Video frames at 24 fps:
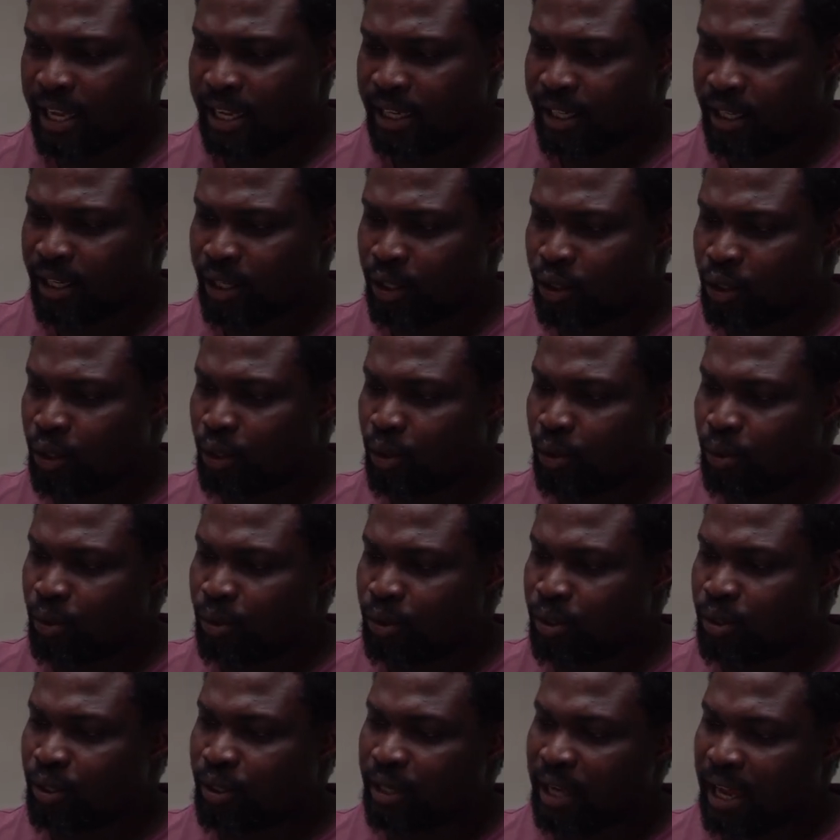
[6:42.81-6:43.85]
The
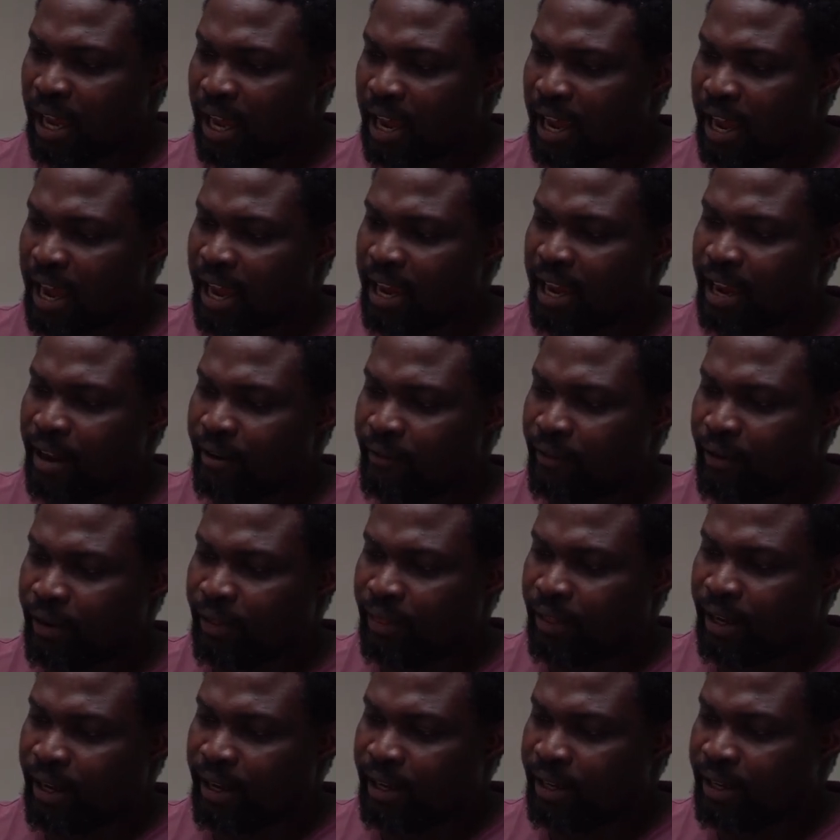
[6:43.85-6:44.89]
tools and
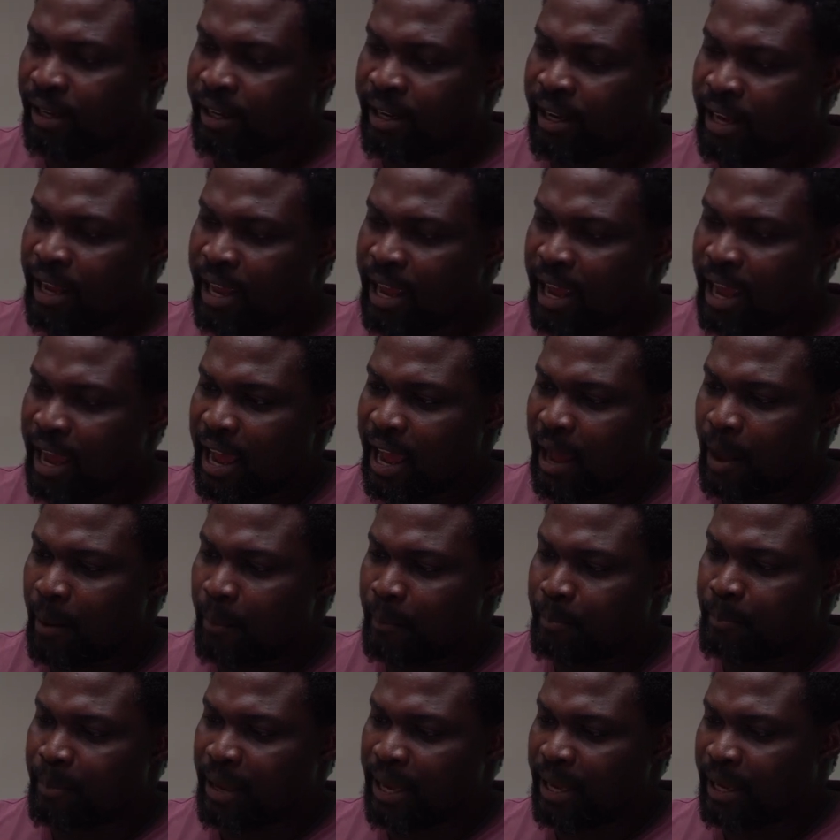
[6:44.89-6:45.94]
everything are
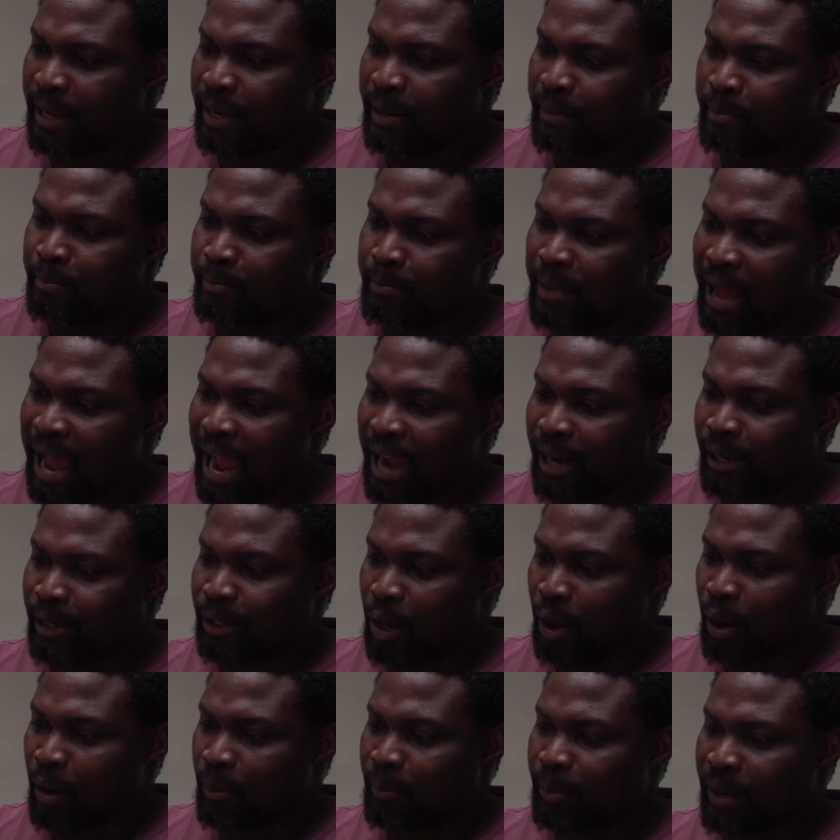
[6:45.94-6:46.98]
being bagged
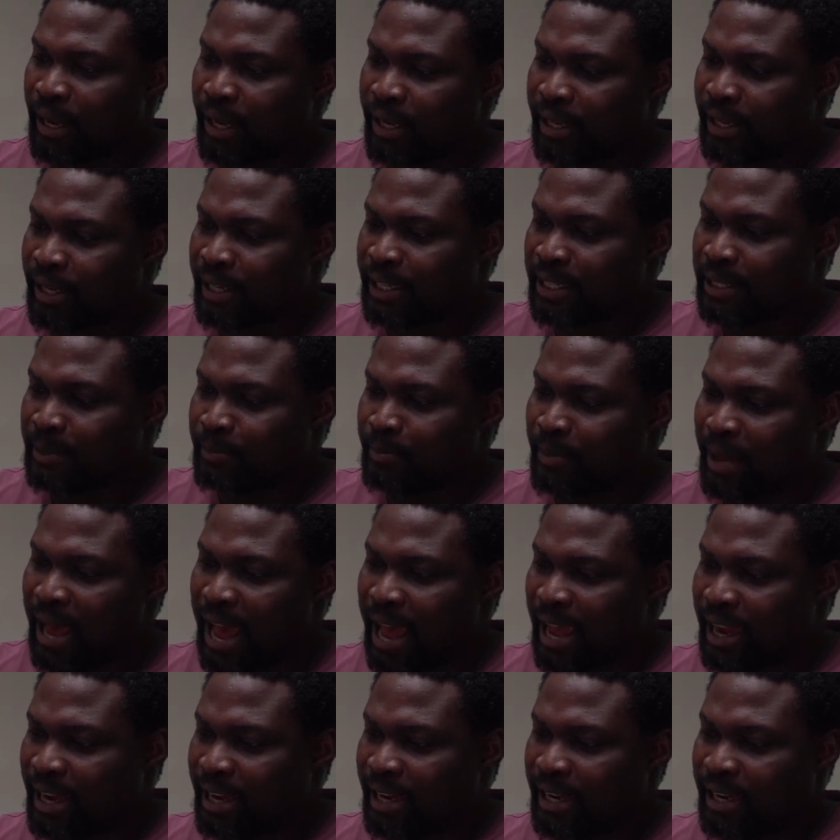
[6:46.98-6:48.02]
up in this
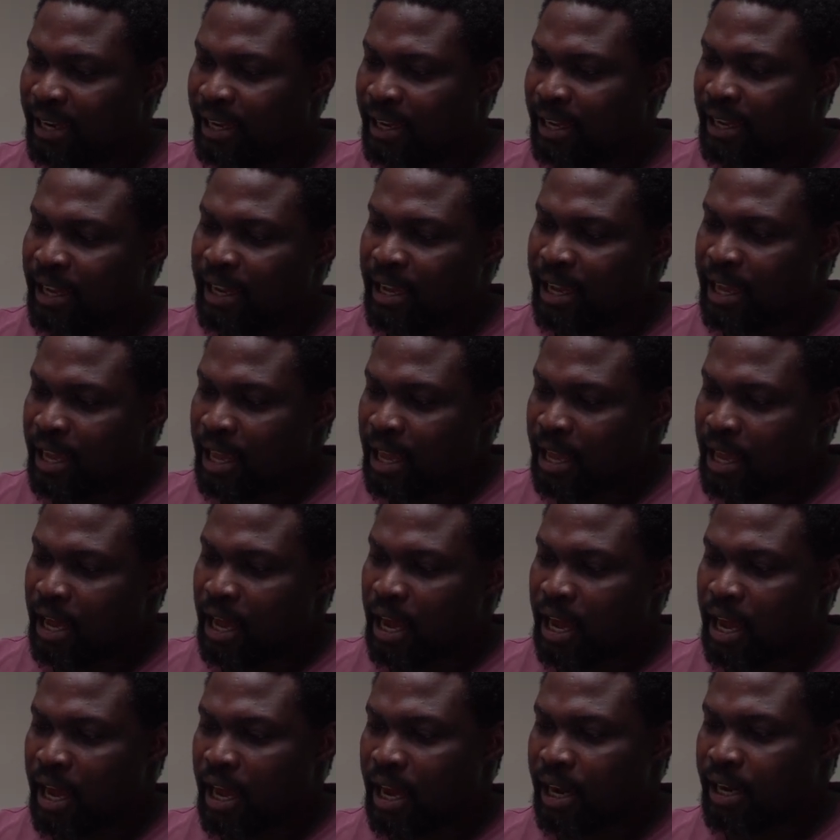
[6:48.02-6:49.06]
bag,
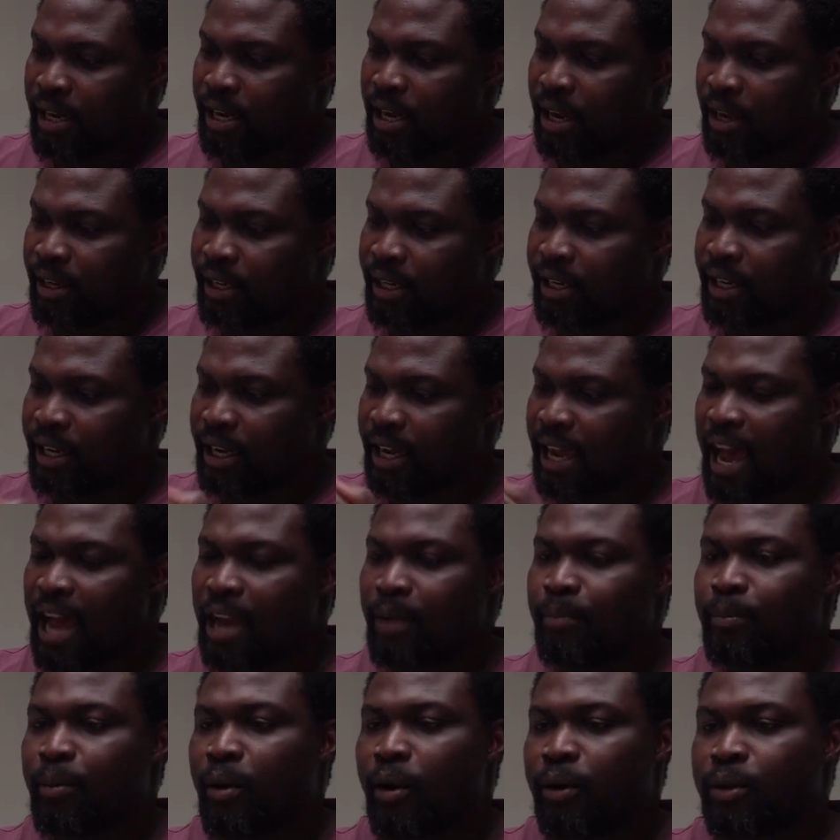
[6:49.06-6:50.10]
not in a
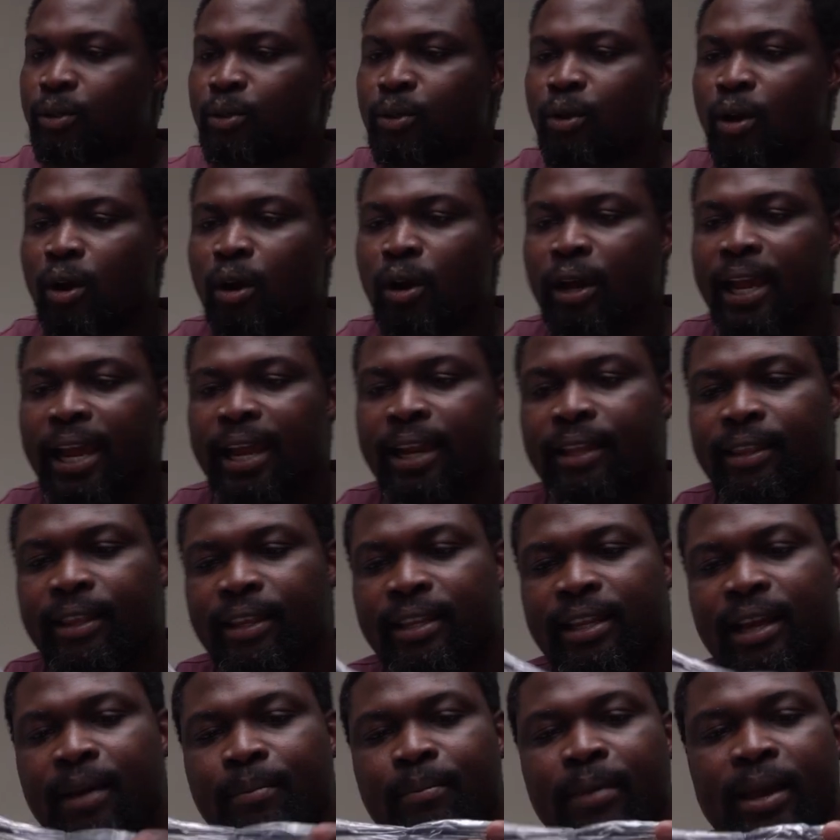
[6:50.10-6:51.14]
cardboard or anything
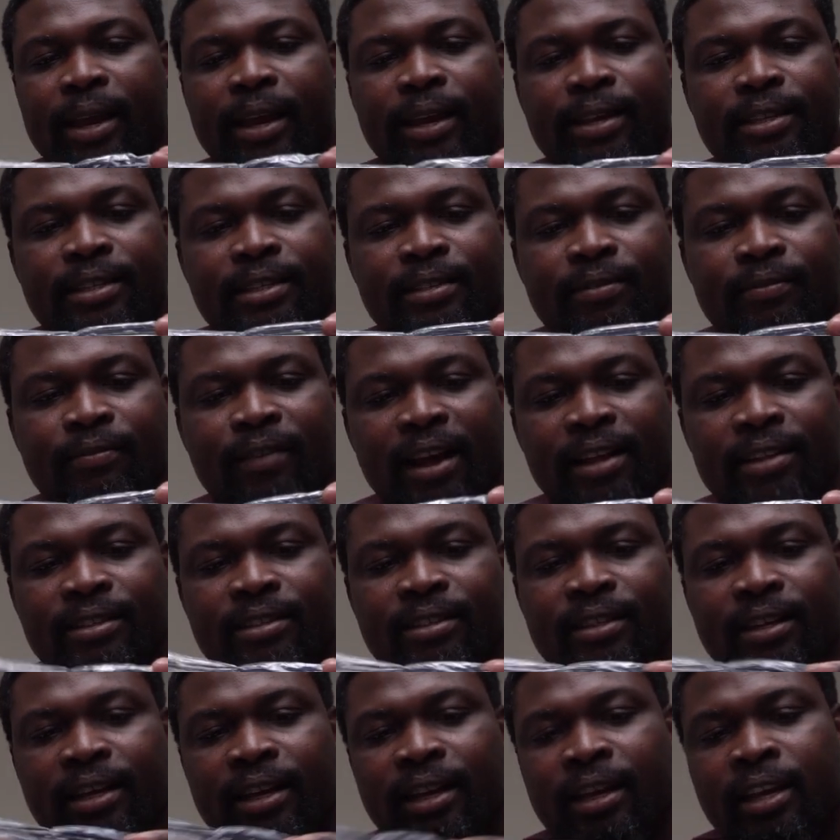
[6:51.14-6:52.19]
that makes it
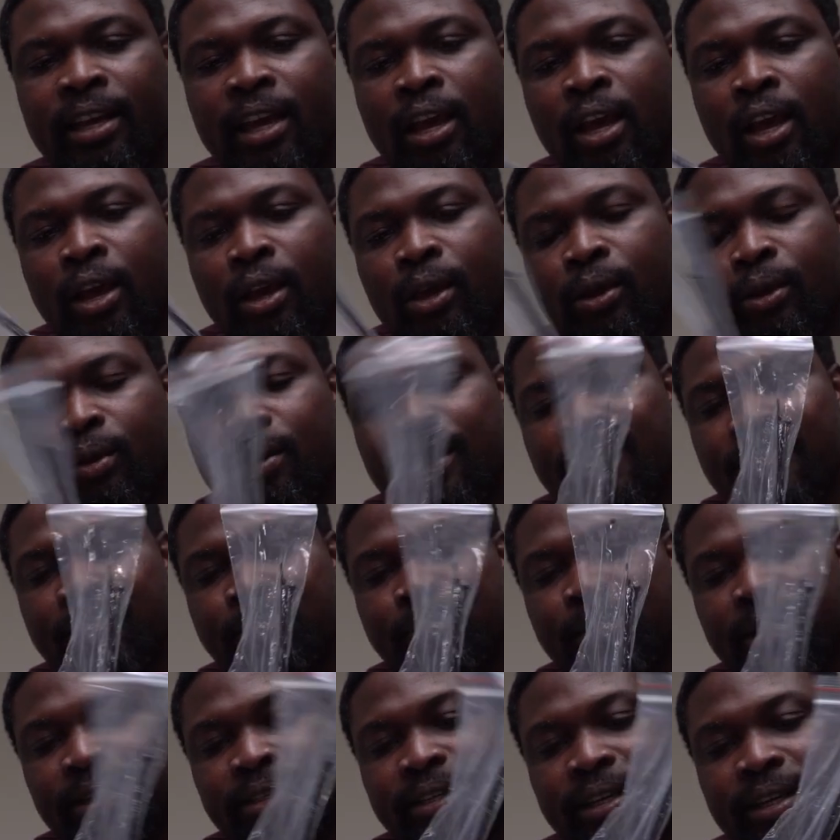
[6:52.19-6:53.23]
fancy. You have
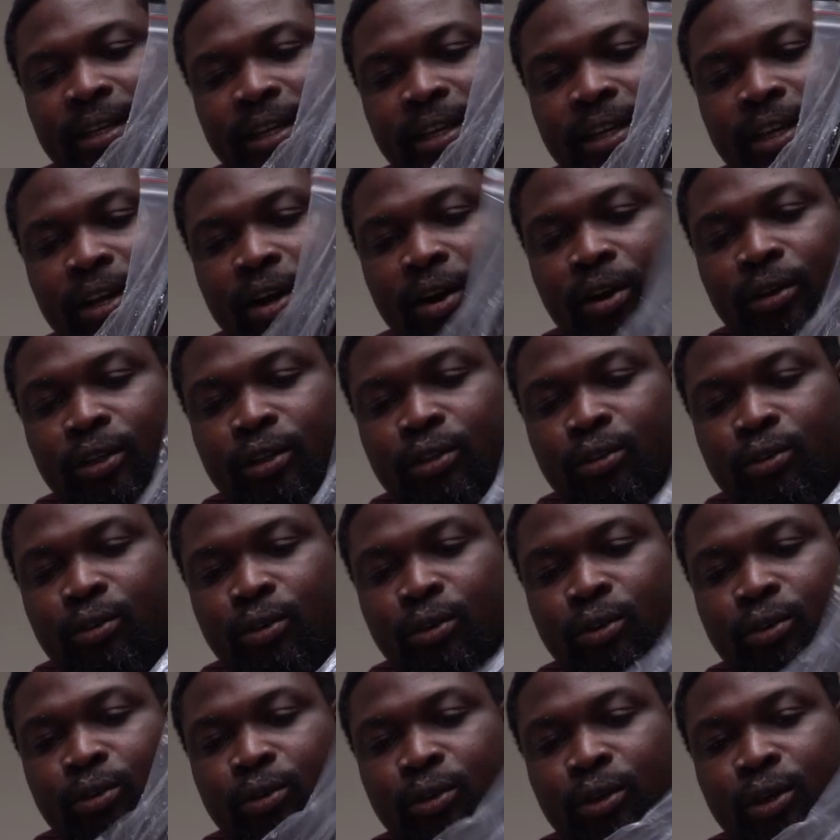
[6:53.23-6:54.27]
basically all the
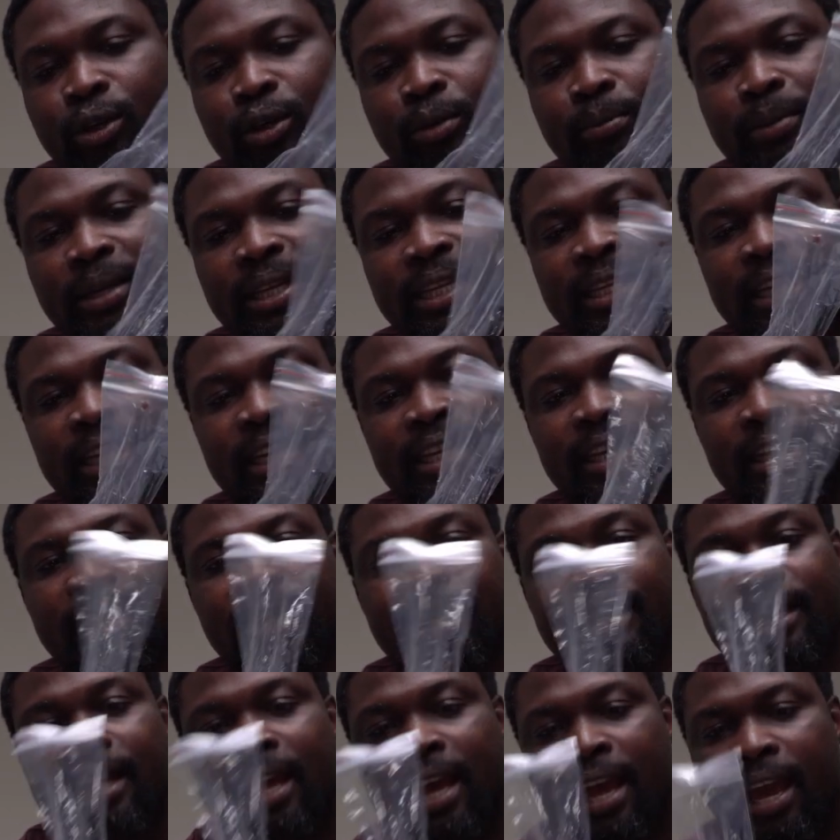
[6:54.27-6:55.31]
screws you're gonna be
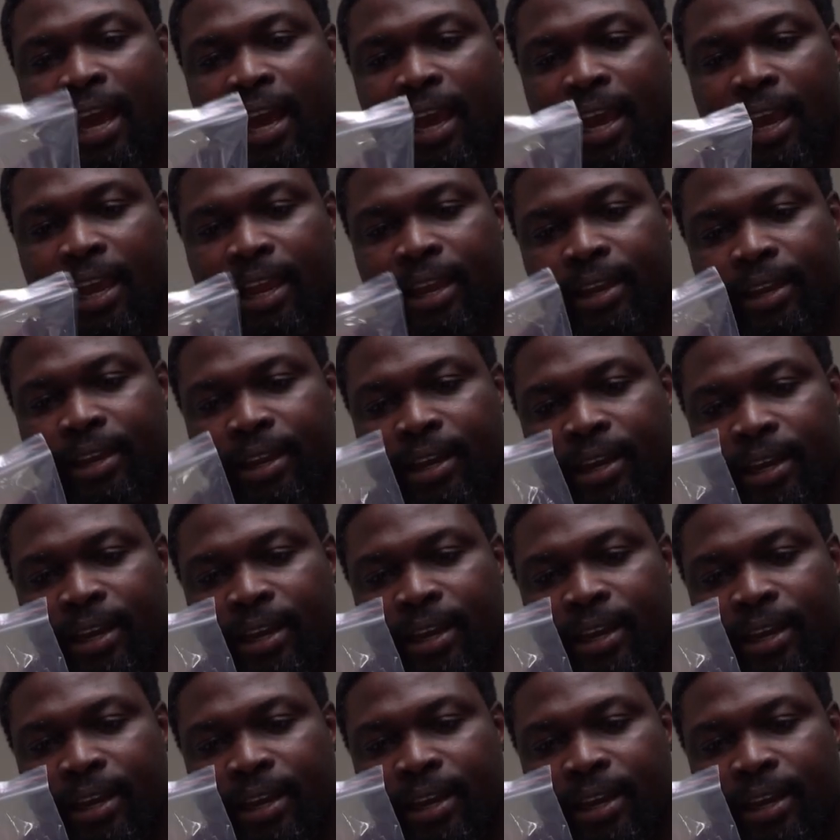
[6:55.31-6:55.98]
needing, and